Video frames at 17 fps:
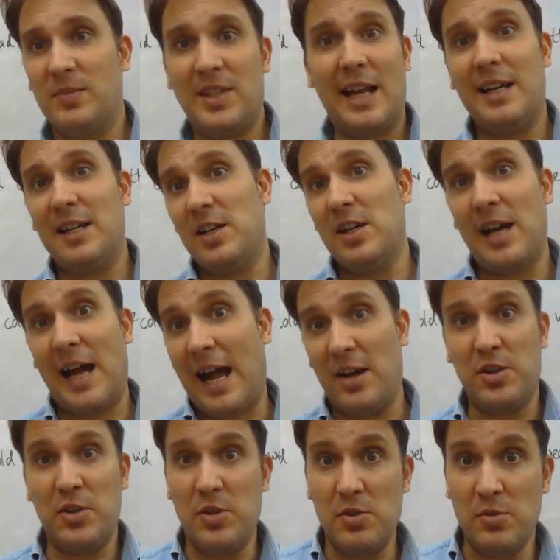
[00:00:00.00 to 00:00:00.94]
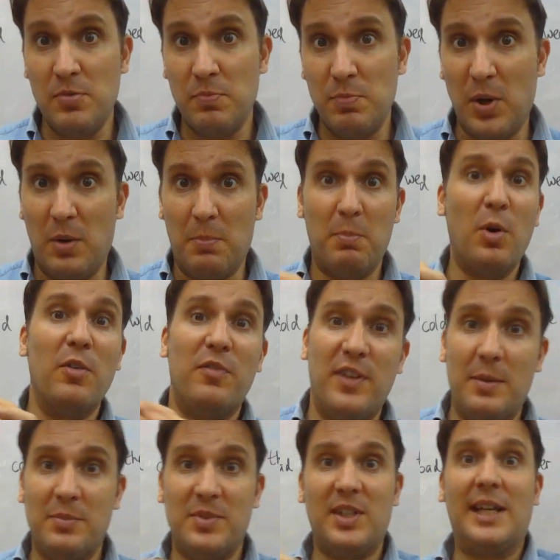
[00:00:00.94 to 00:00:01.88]
tell you how you put
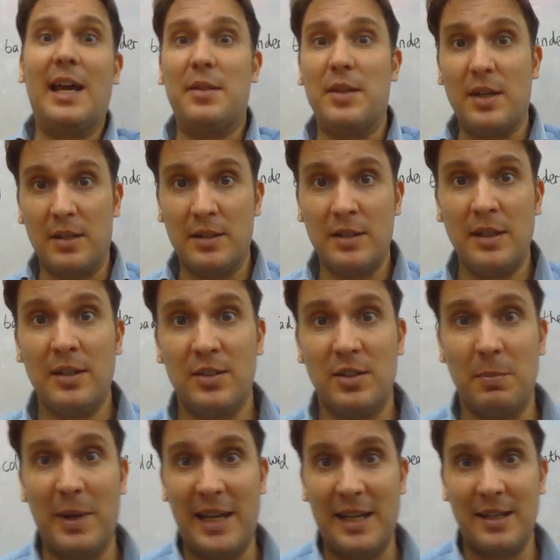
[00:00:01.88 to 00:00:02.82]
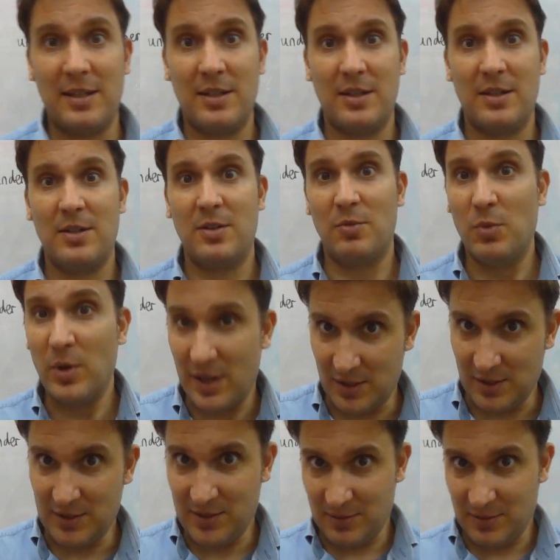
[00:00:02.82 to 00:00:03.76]
morphemes together to make
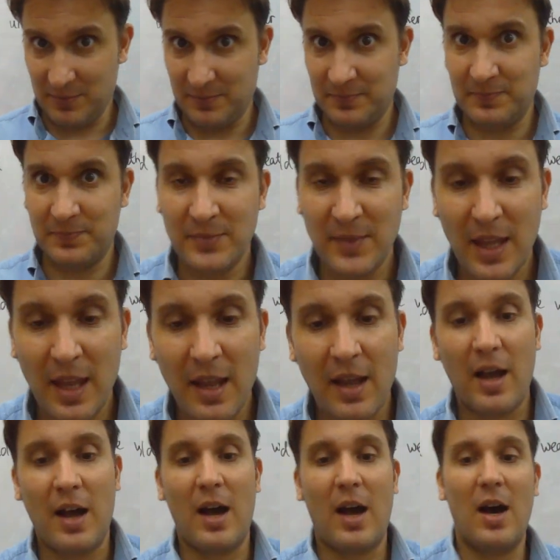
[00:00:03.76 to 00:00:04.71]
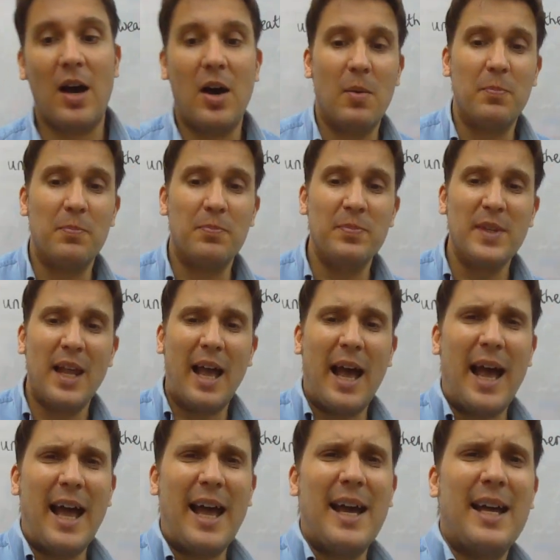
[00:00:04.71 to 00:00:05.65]
words.
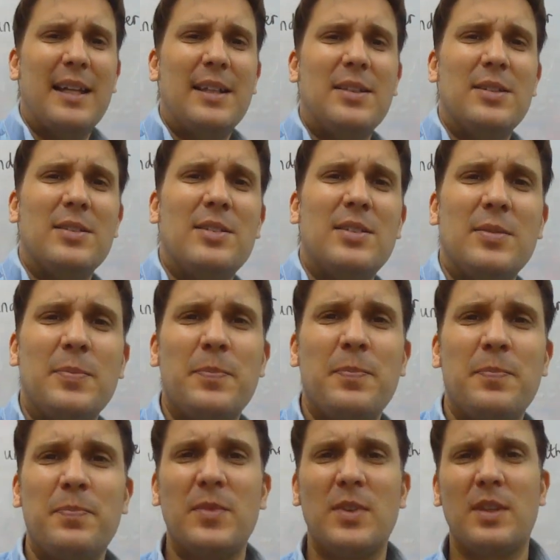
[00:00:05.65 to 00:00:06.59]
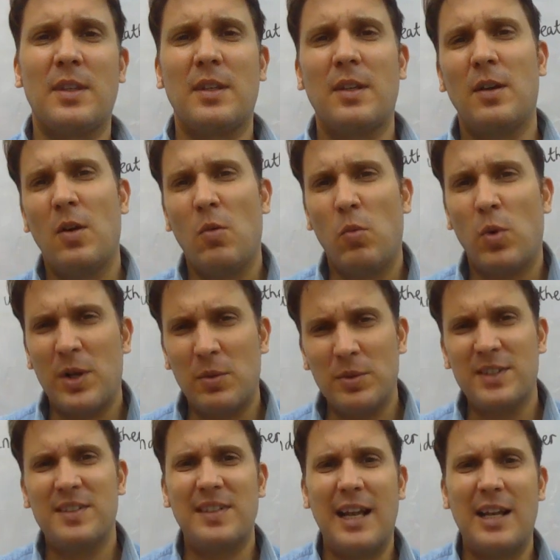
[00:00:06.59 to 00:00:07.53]
And what I
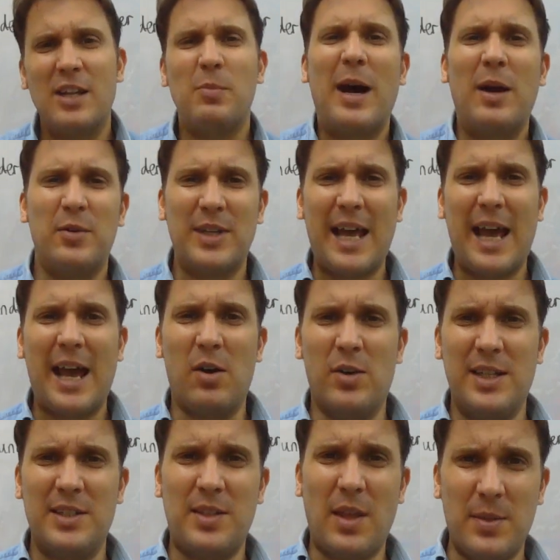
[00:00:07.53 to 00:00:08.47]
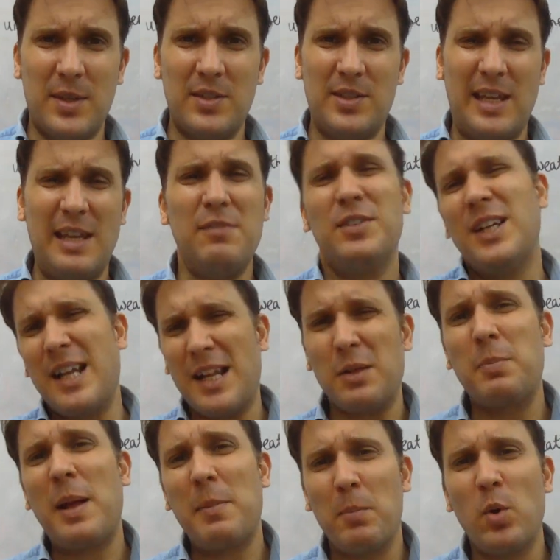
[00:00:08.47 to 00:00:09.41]
want to tell you about now is that there's even a
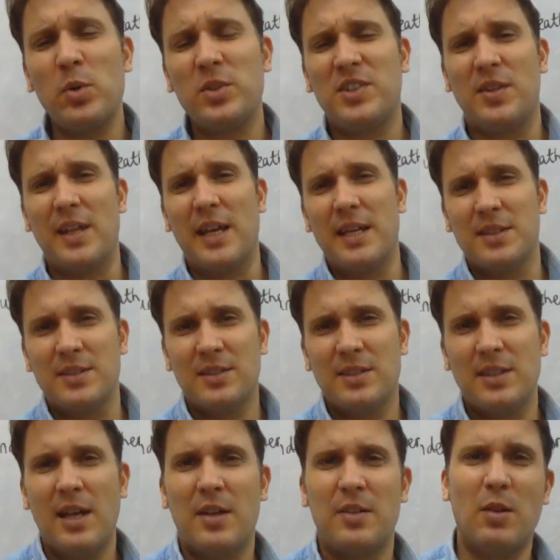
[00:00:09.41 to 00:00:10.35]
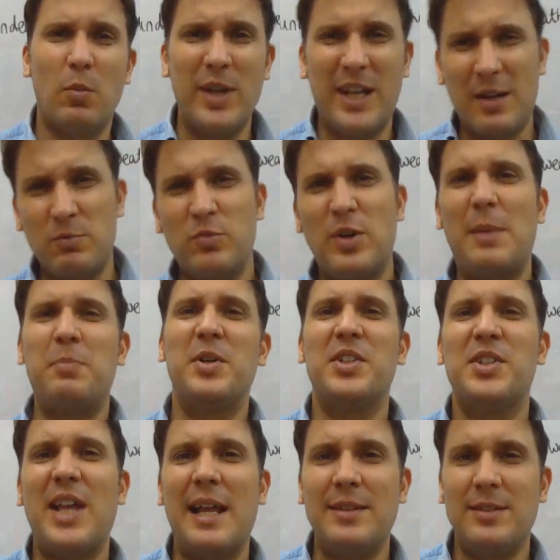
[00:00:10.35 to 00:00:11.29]
little bit more to this, that we can
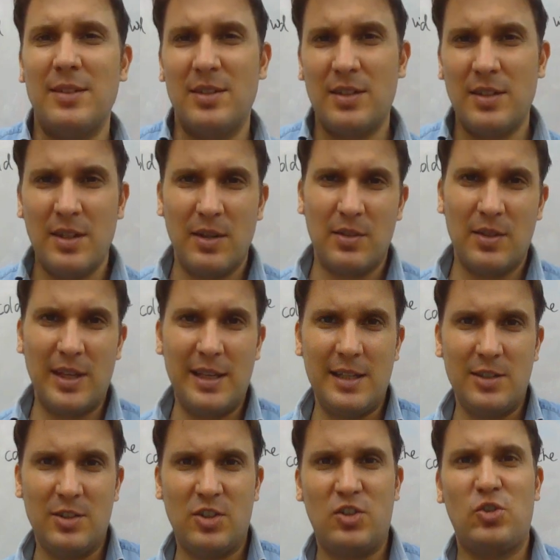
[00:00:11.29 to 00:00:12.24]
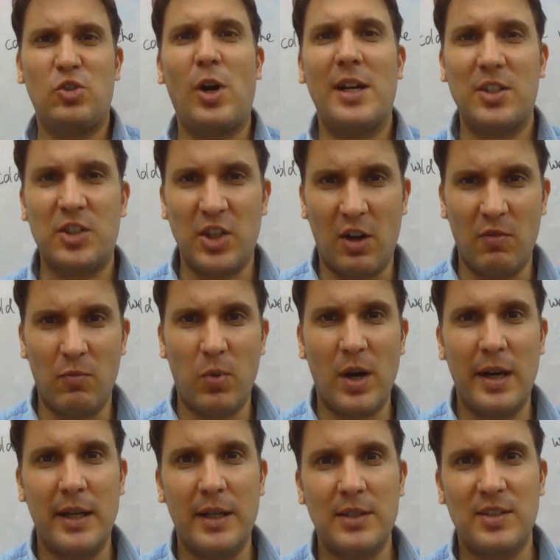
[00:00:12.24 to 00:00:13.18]
represent the structure of
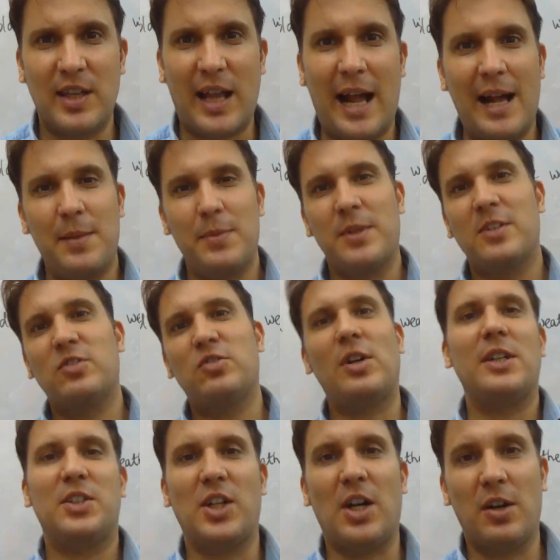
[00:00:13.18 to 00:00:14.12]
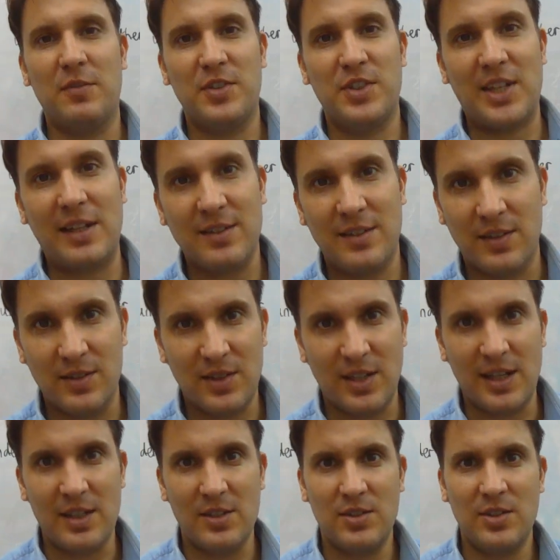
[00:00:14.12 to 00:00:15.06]
words and the structure of
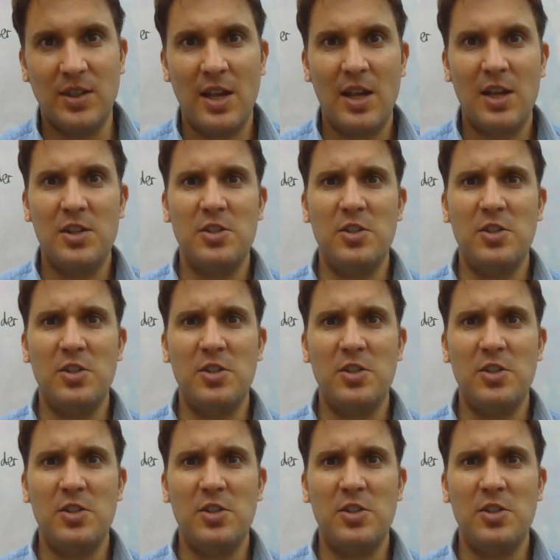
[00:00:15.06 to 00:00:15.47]
sentences